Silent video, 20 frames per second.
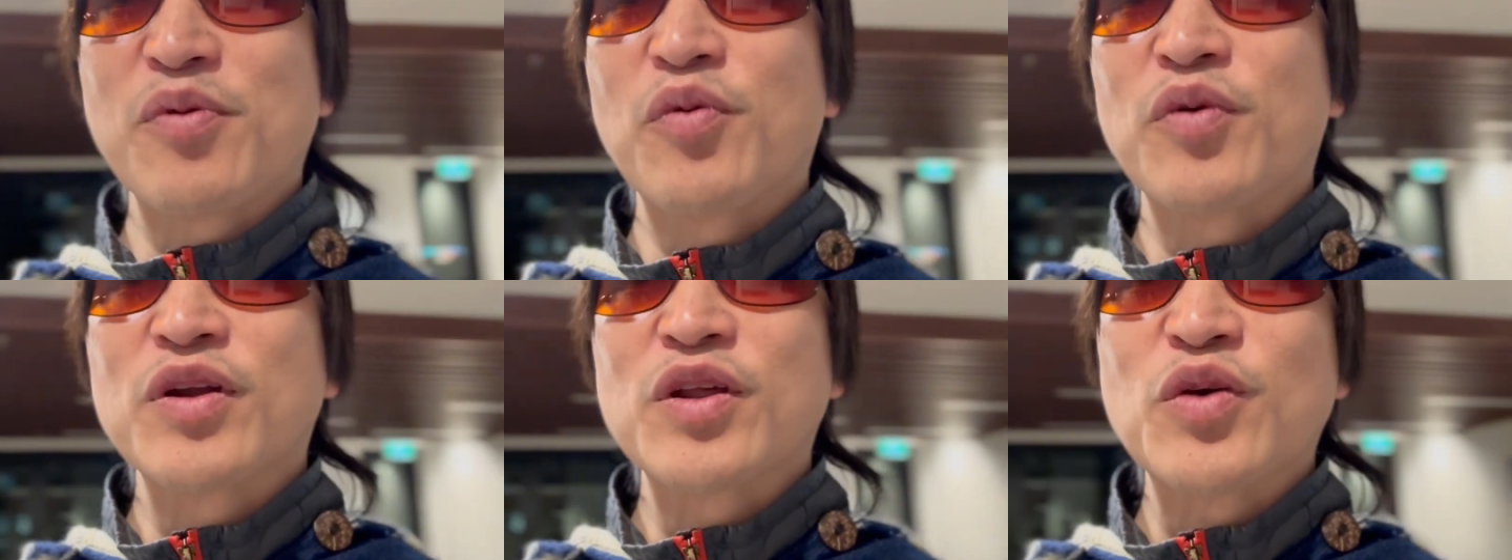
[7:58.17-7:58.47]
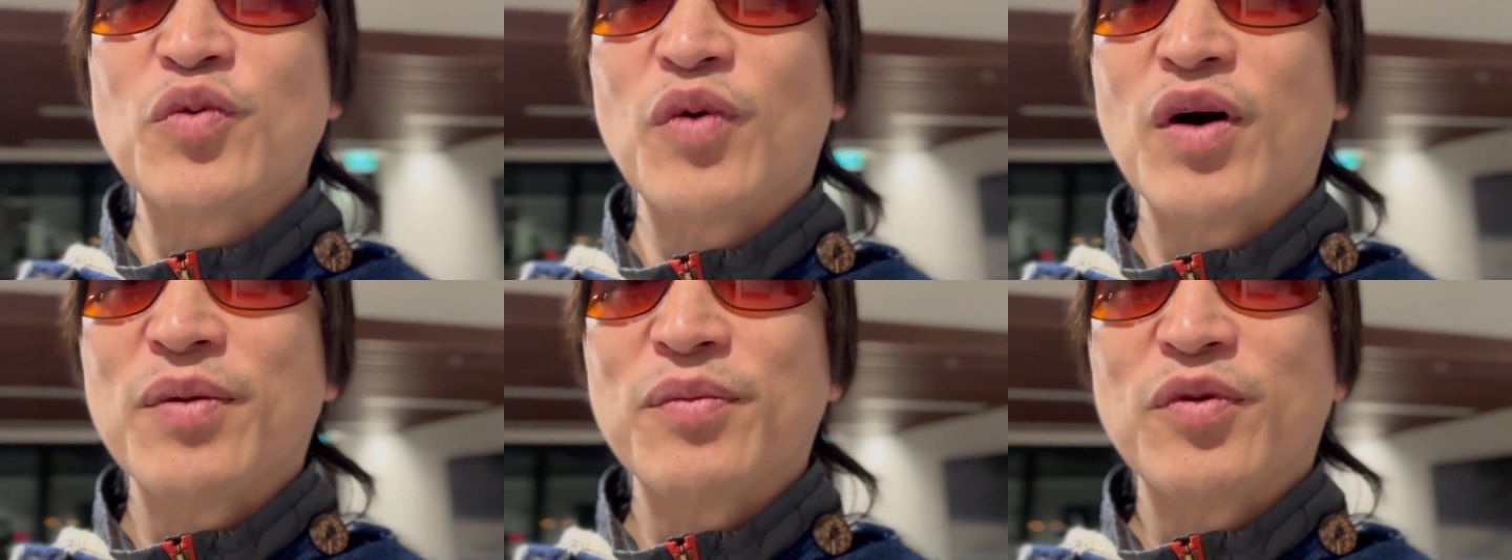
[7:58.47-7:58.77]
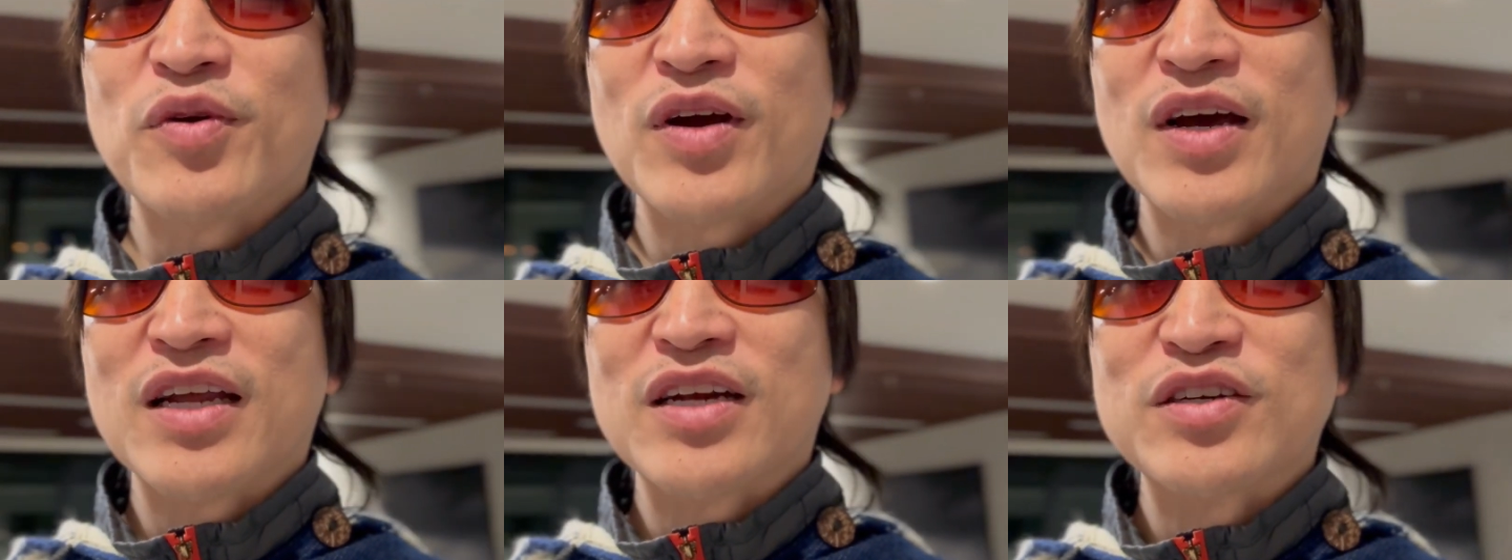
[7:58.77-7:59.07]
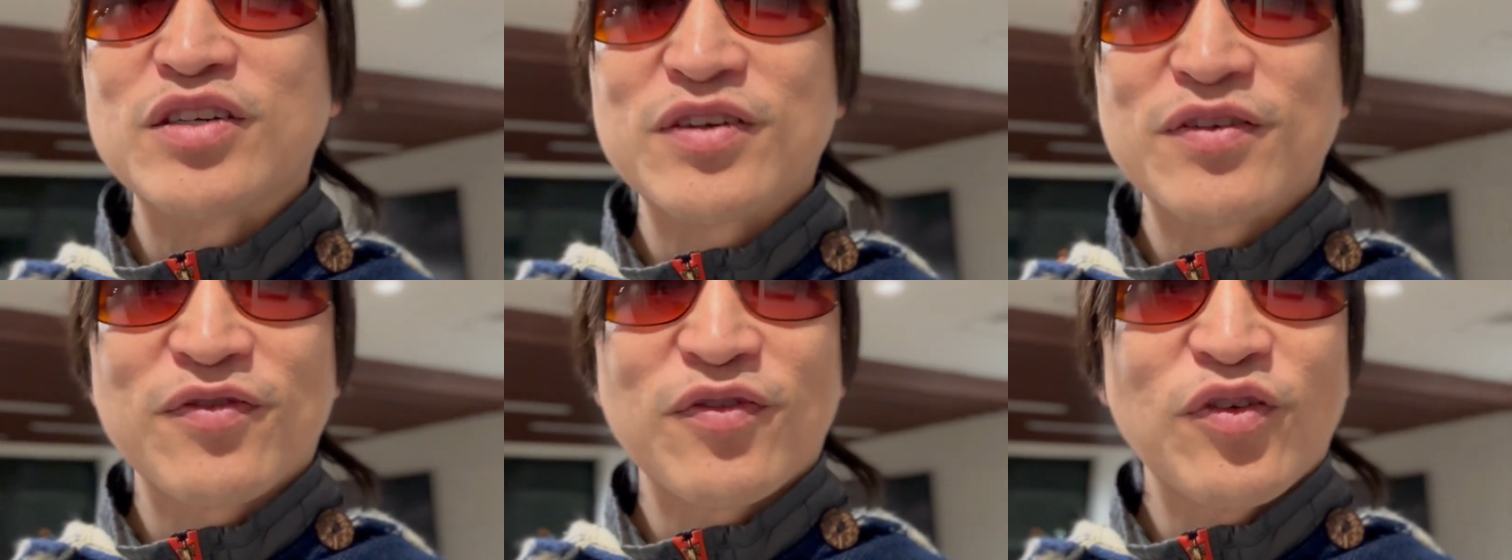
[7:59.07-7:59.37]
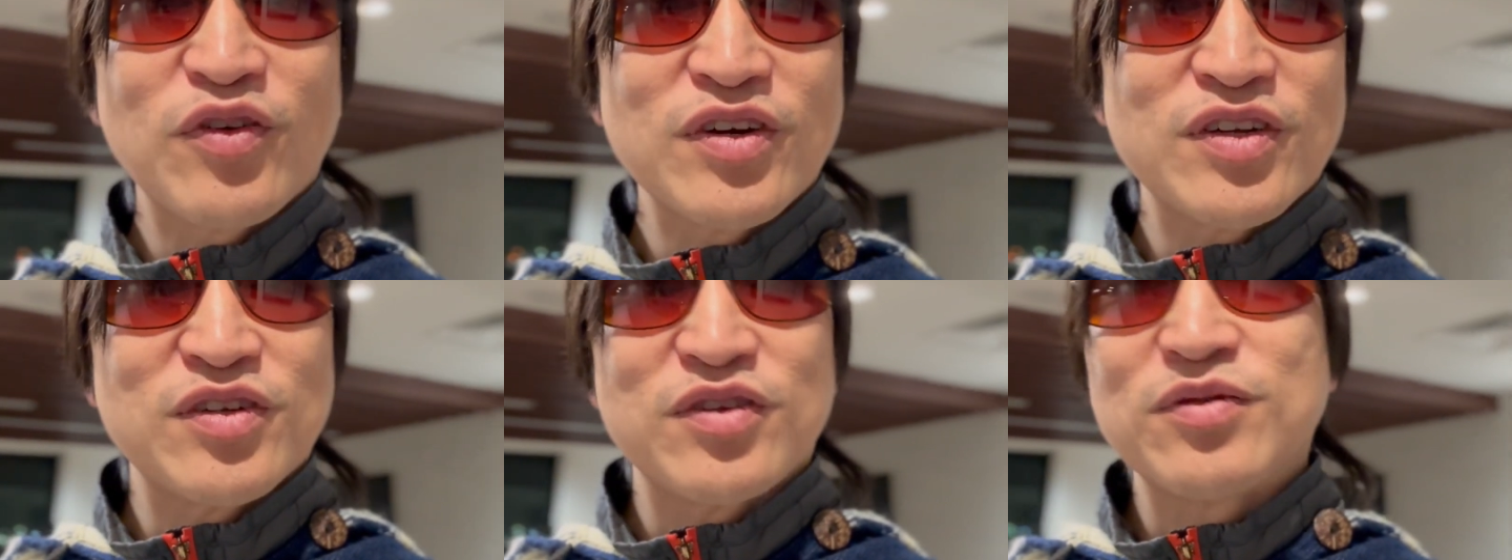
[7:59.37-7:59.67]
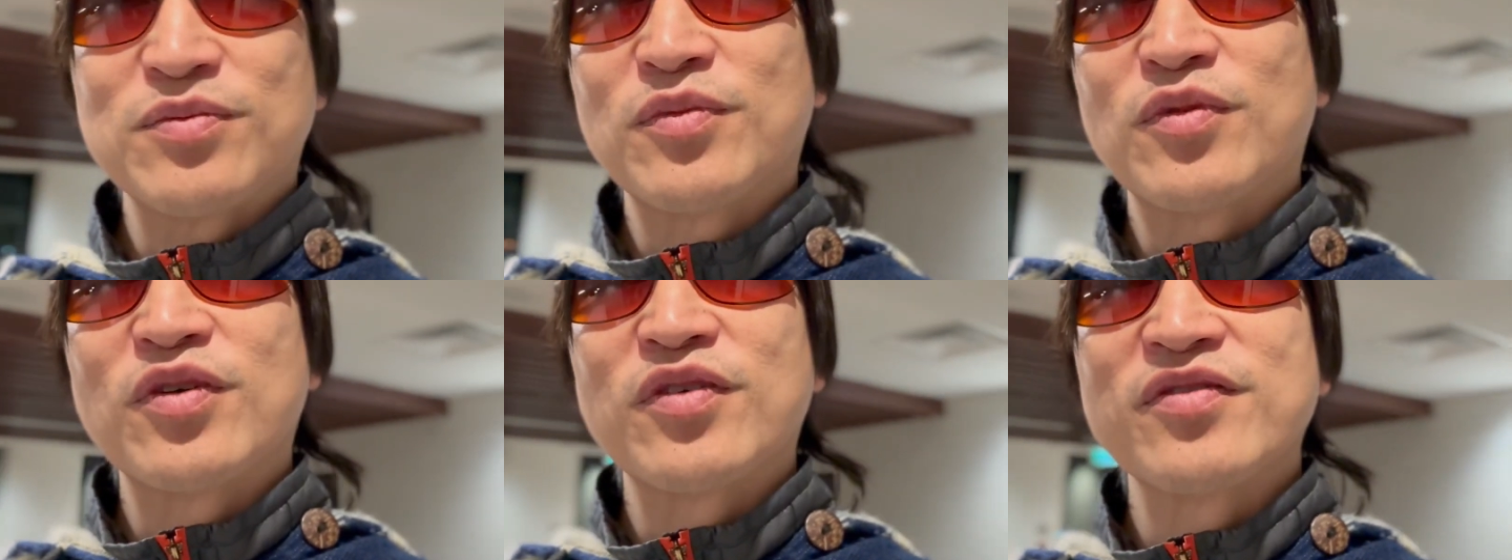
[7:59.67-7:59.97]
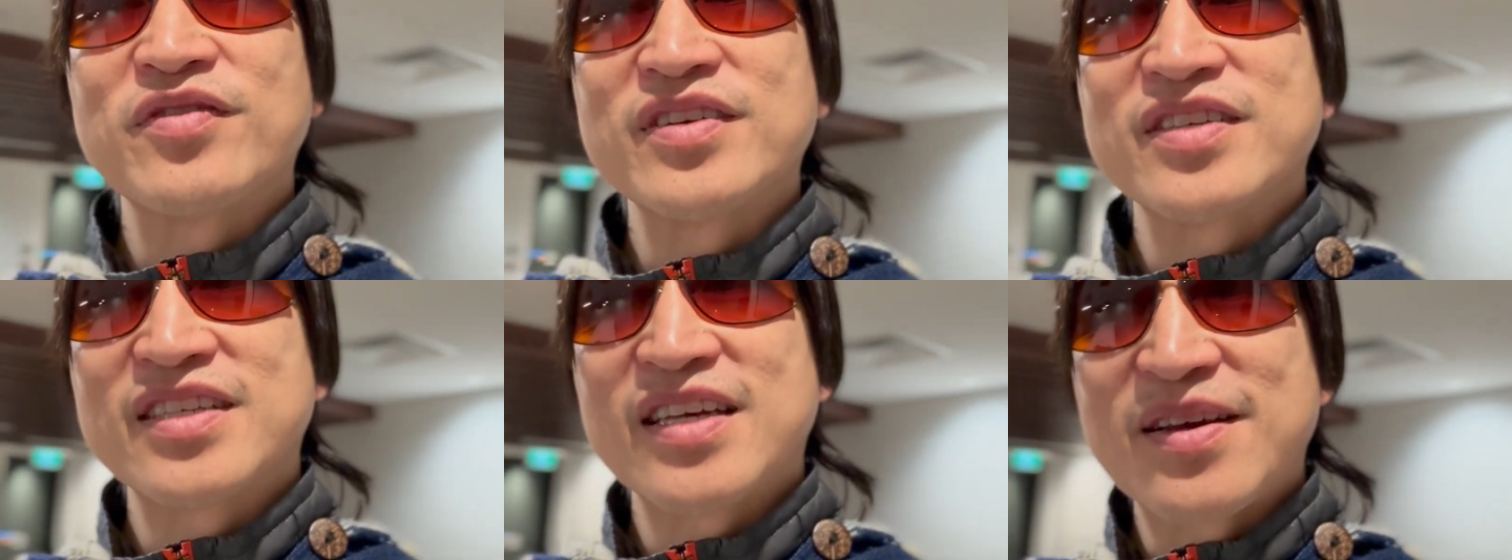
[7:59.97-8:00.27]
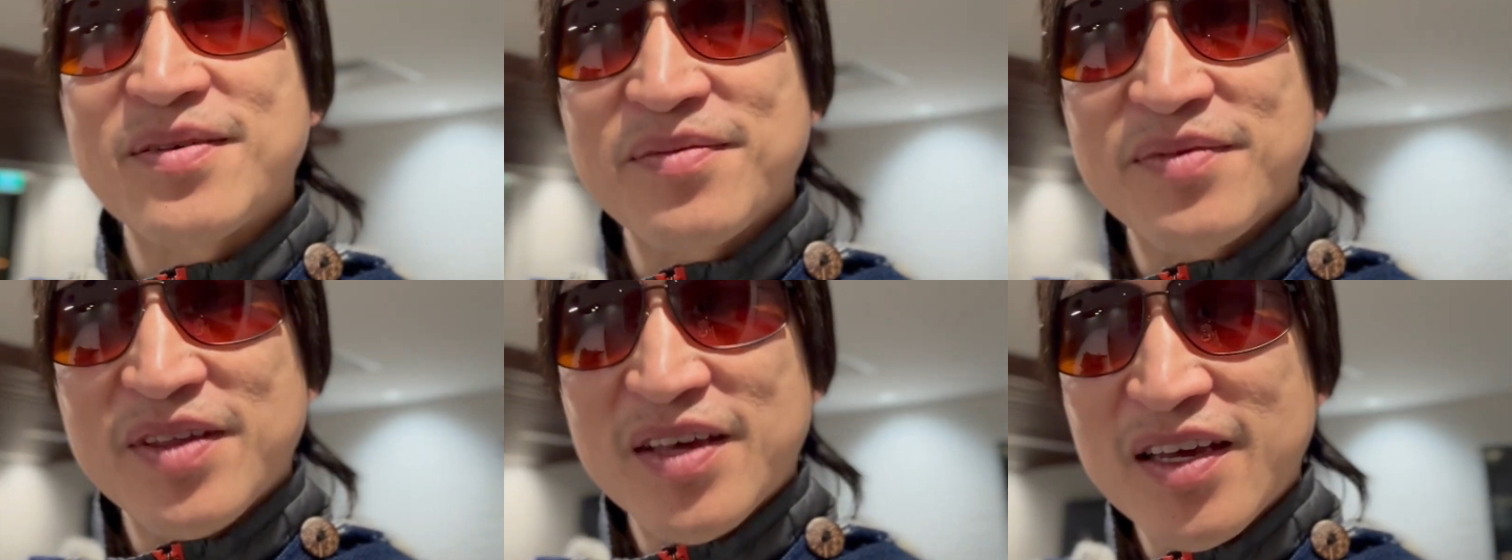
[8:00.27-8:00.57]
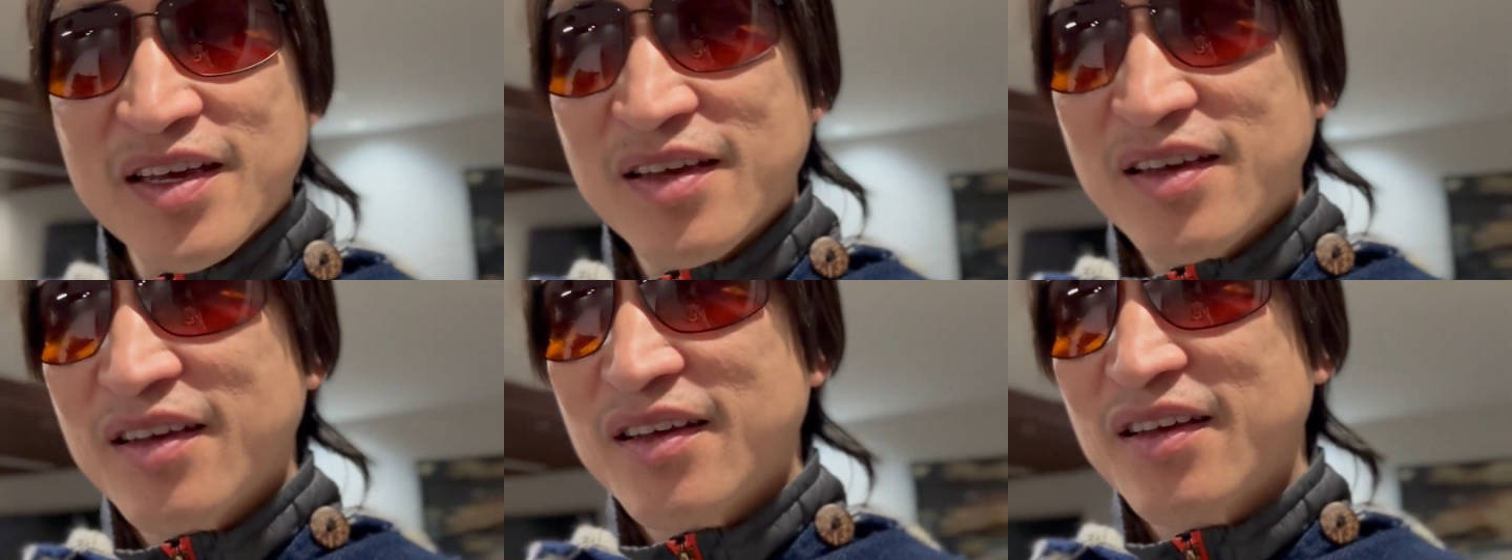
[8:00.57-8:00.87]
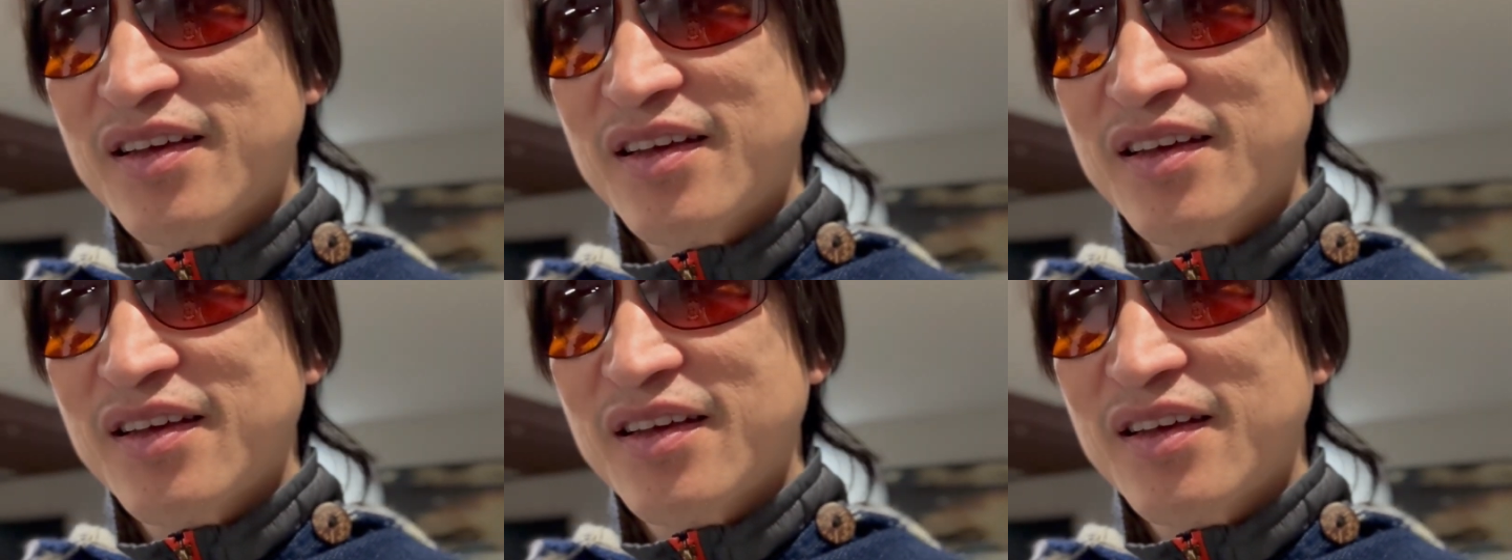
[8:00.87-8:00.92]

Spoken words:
What do you want more energy for? To do more of the same thing?